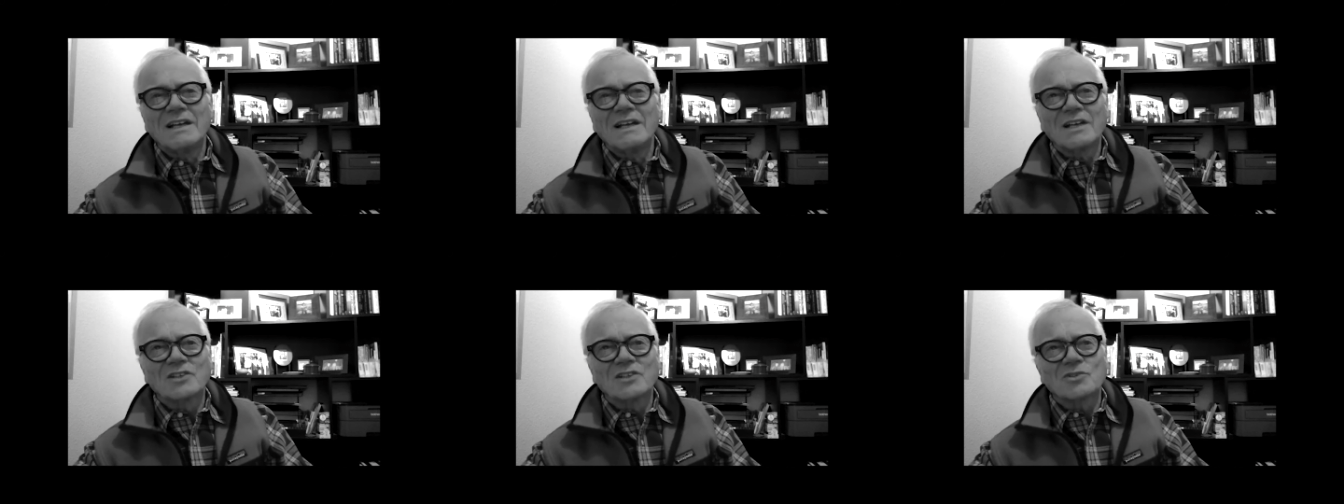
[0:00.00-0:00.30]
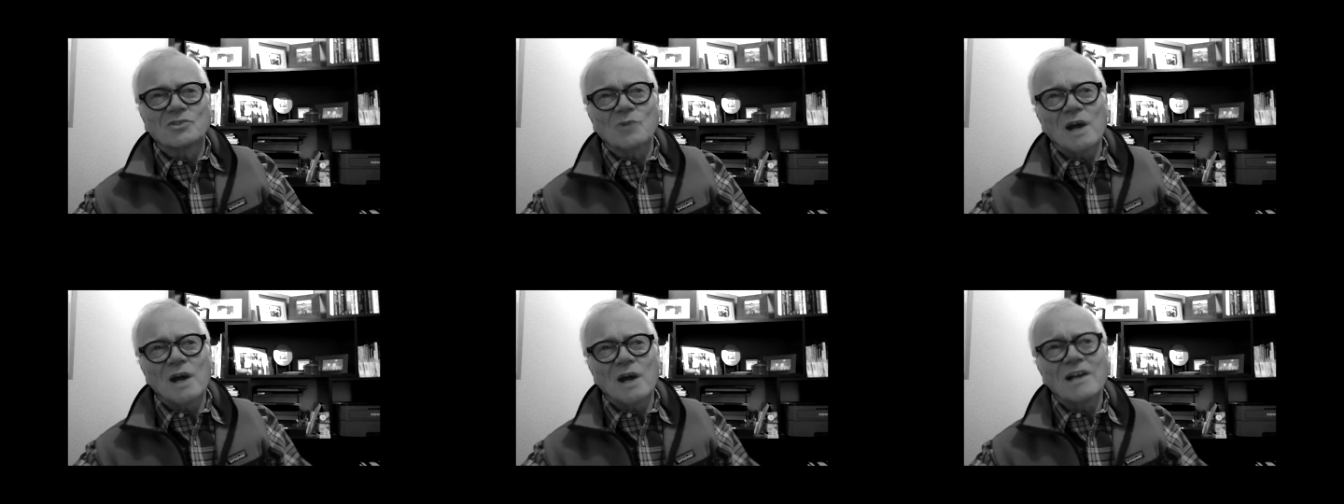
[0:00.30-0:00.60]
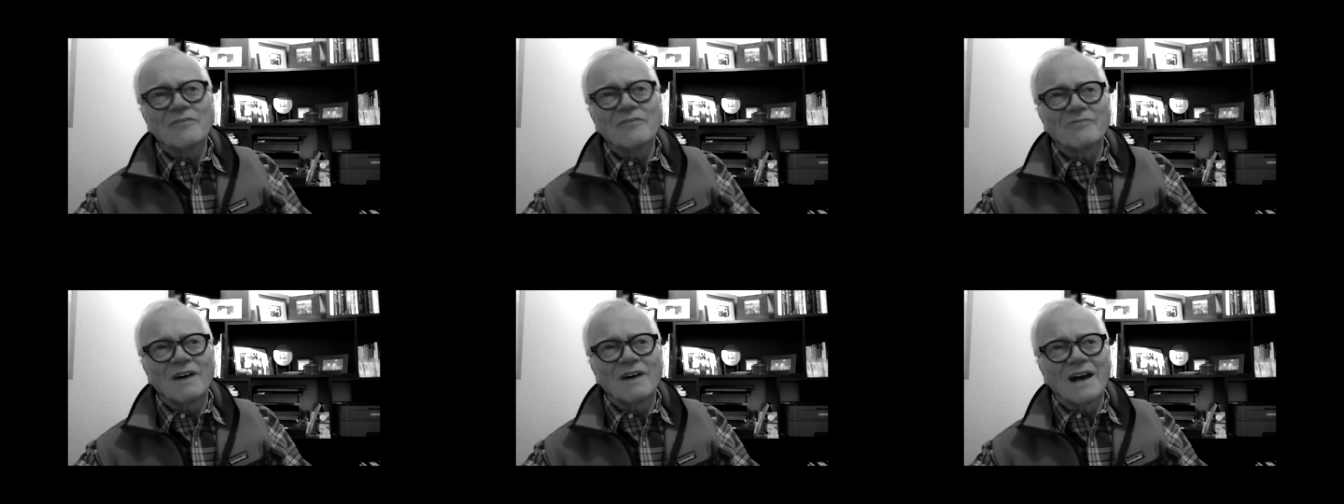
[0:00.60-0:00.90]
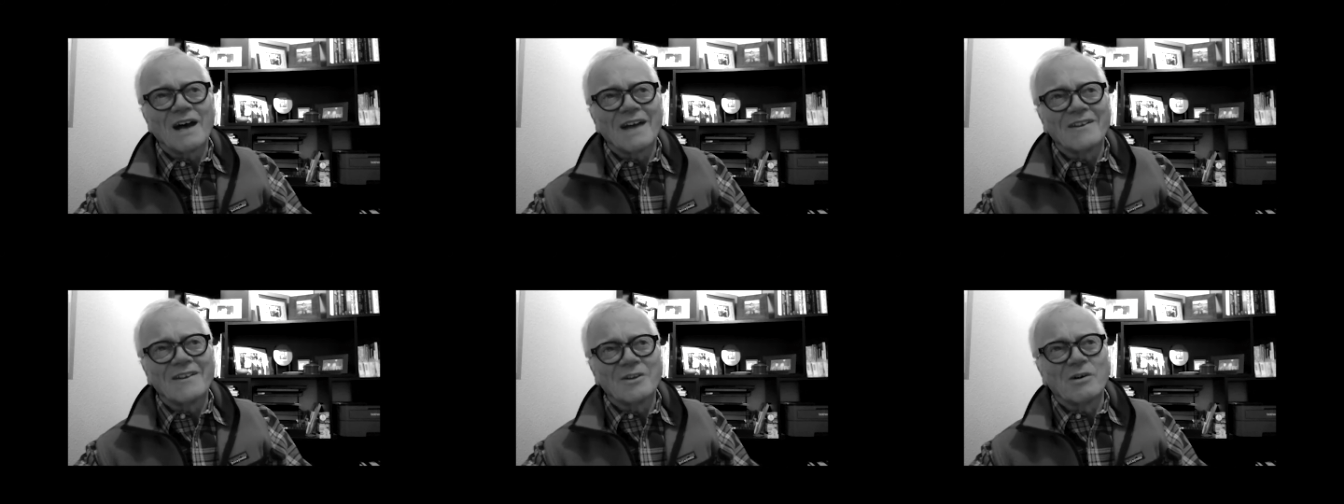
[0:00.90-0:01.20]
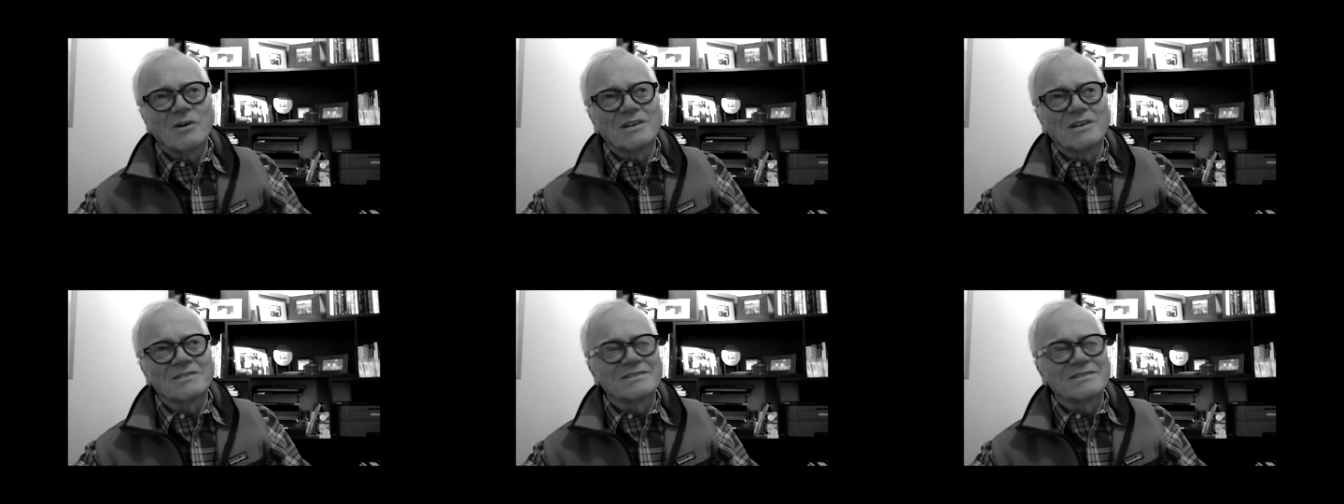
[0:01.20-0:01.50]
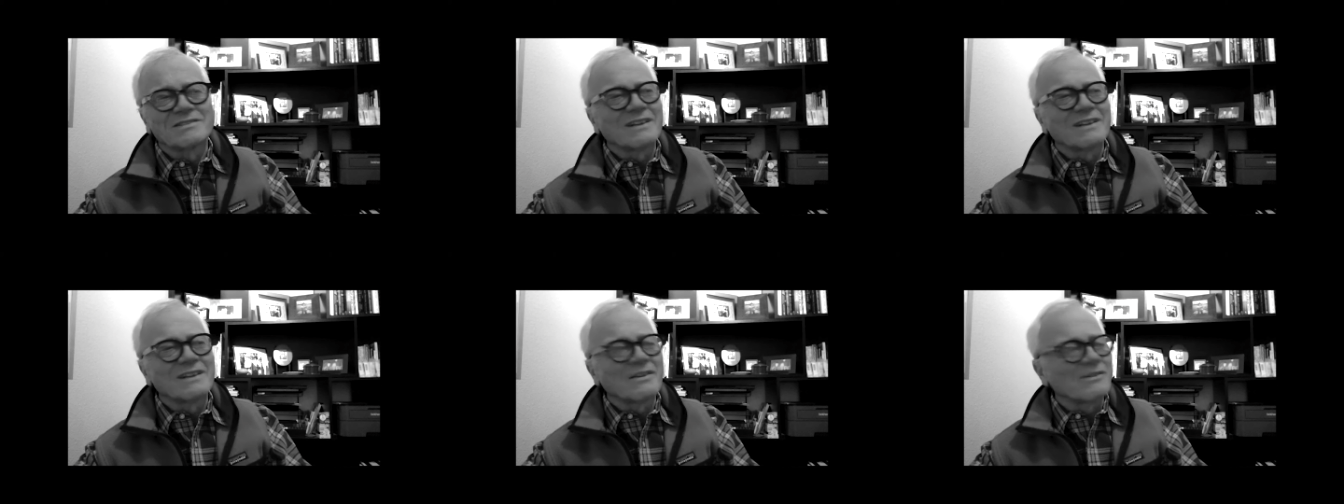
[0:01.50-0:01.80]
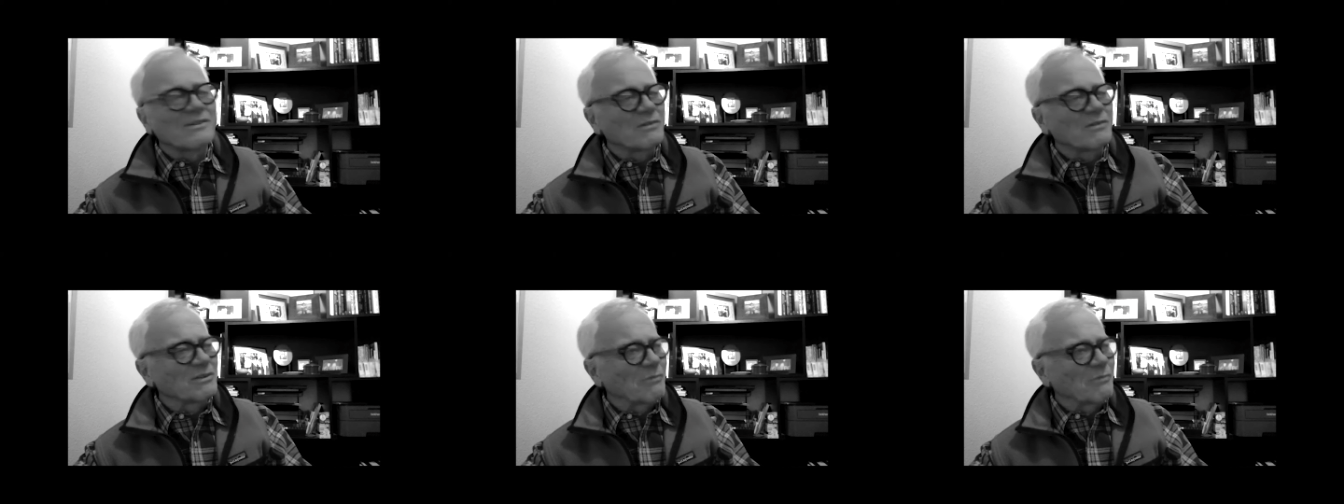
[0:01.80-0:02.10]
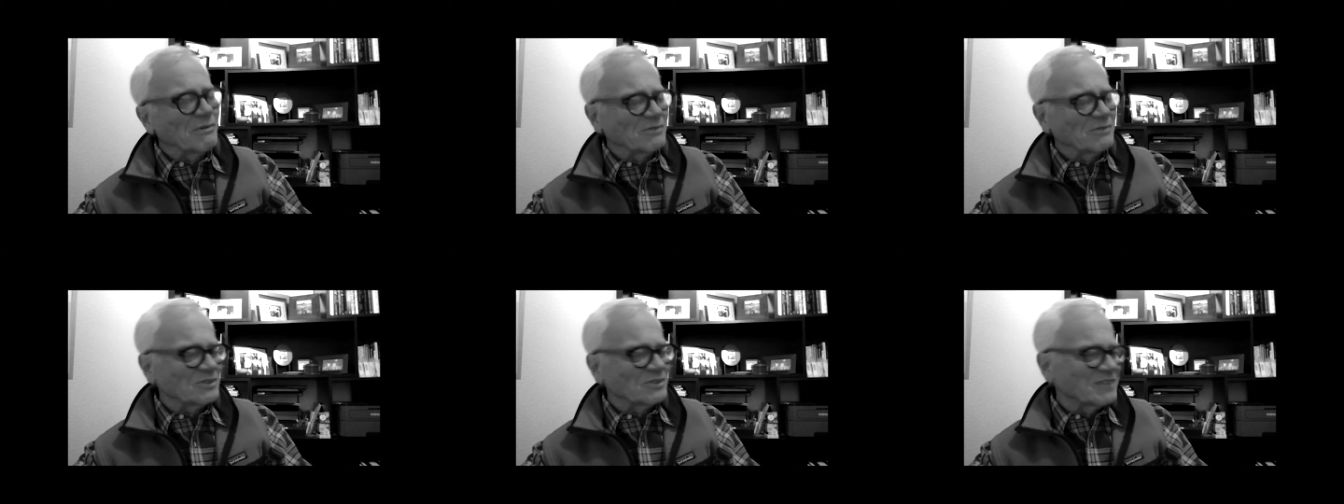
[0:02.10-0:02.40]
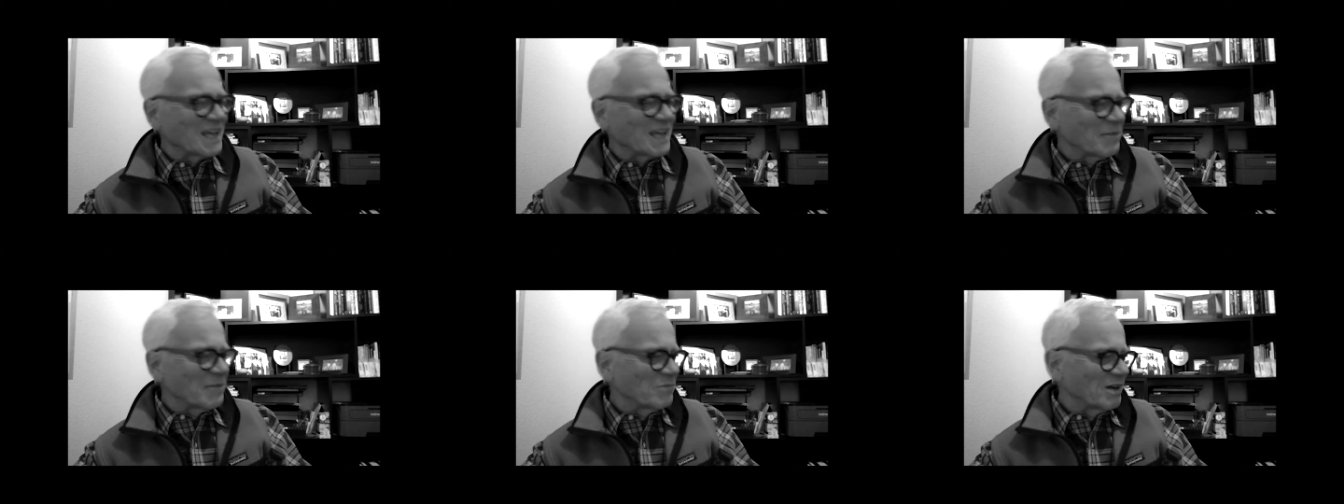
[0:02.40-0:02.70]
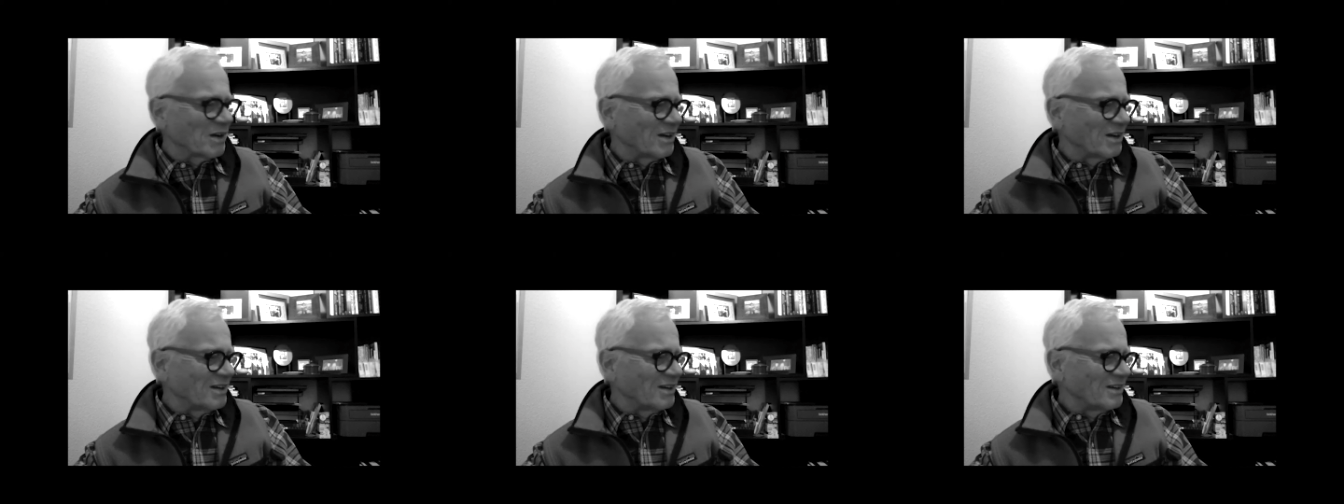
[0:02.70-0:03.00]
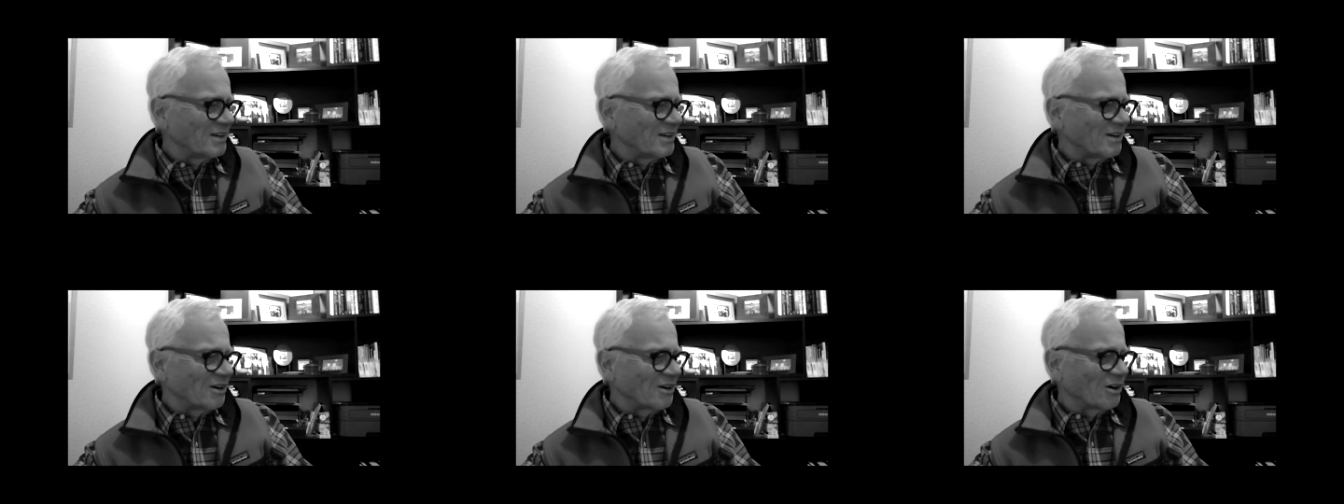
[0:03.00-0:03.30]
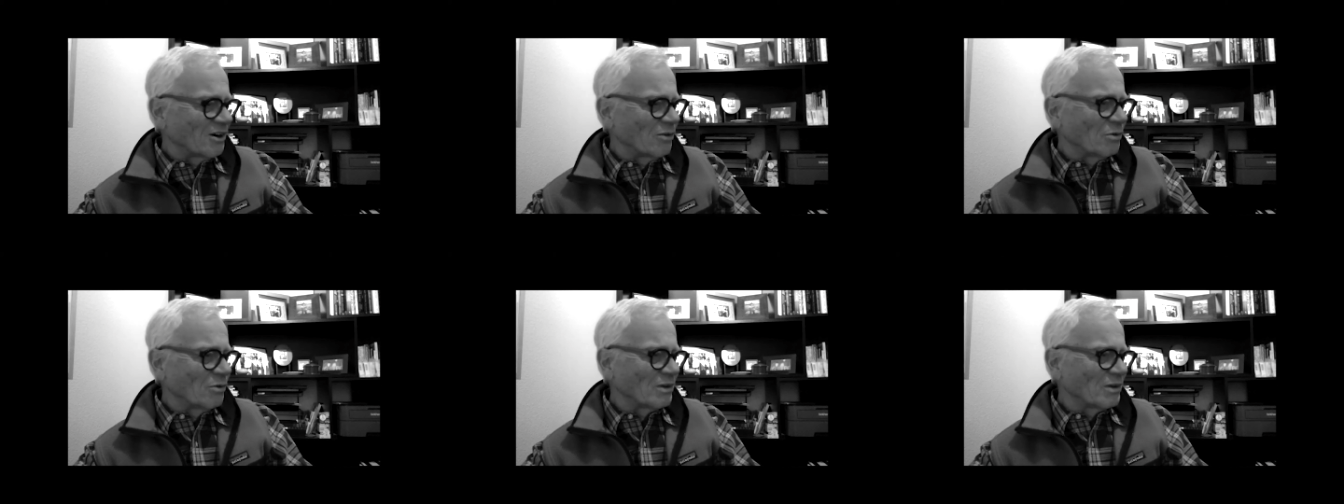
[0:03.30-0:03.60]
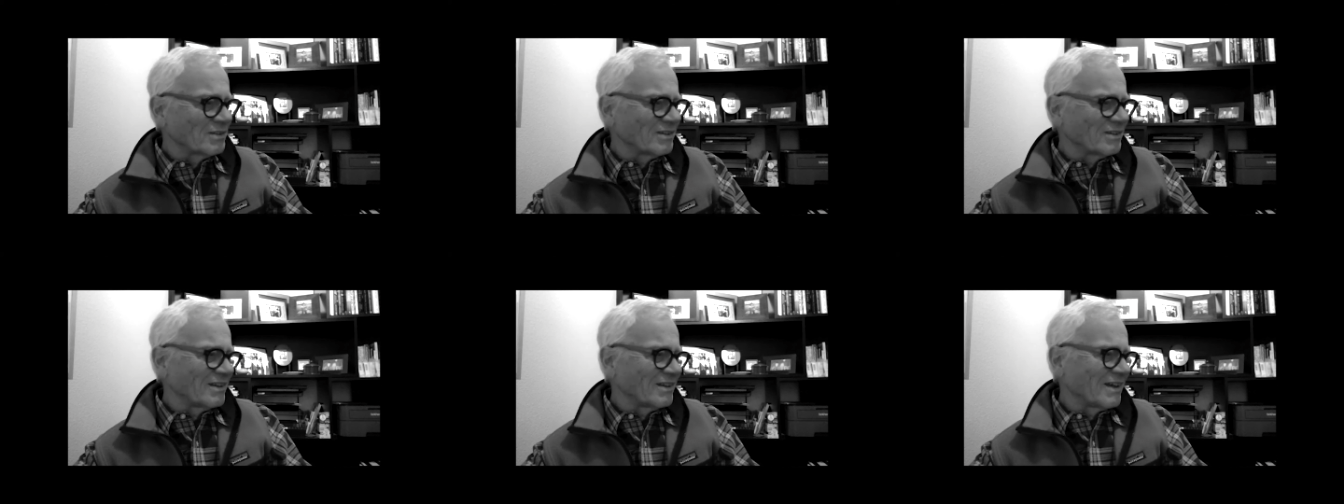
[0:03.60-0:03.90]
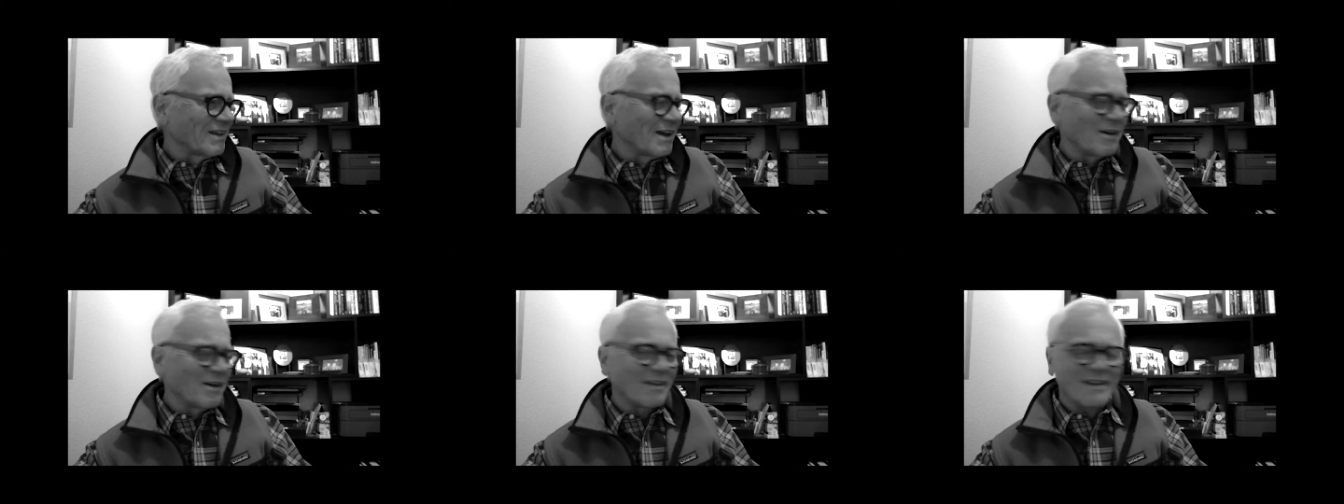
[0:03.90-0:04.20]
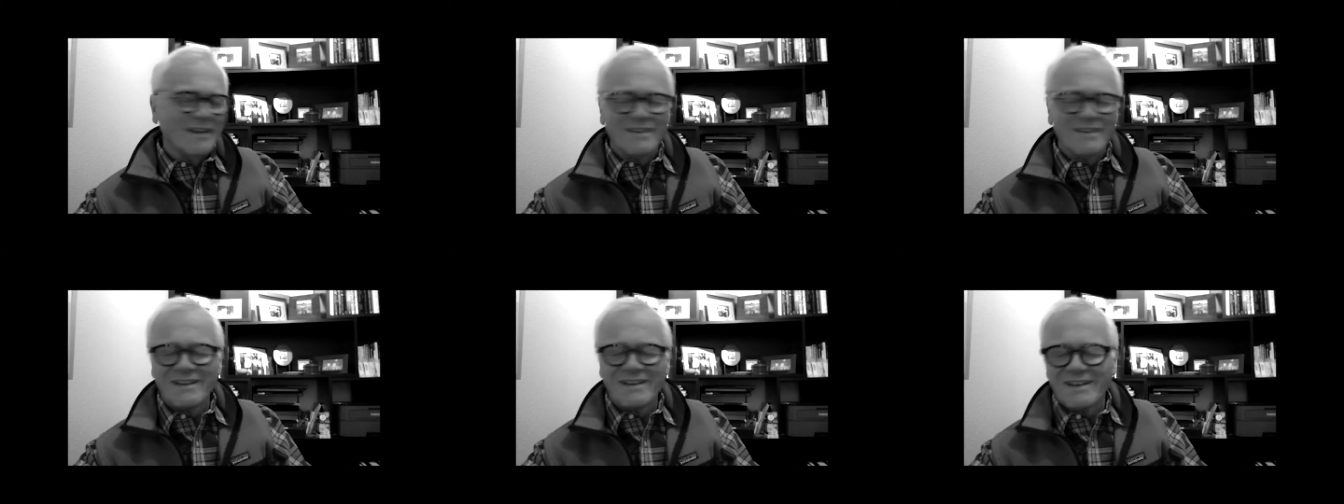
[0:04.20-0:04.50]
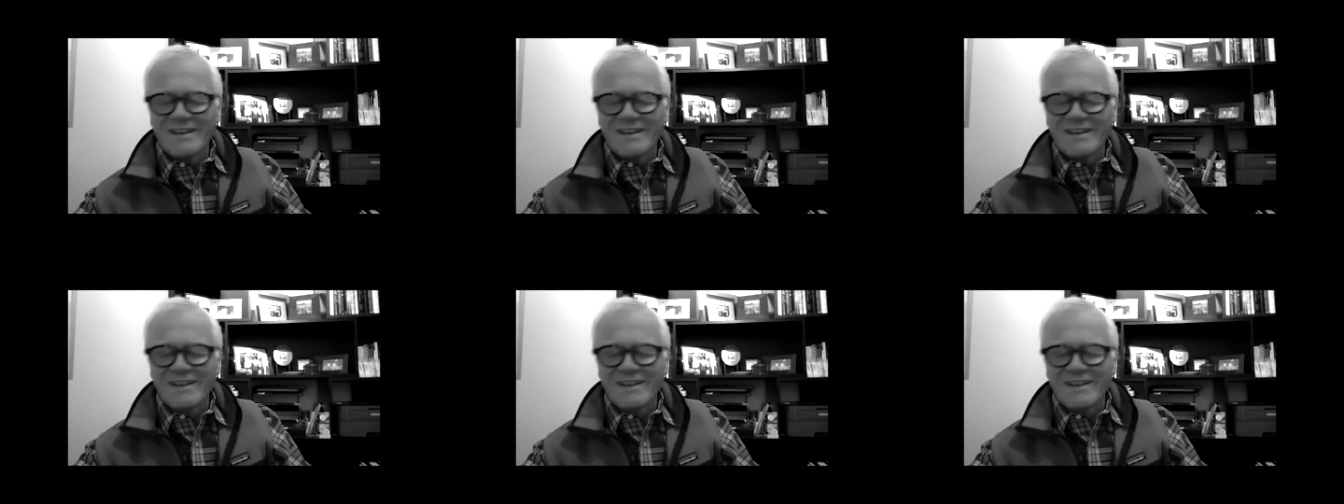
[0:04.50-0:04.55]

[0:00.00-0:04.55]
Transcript: It's trying to find, you know, as what was his name, uh, uh, uh,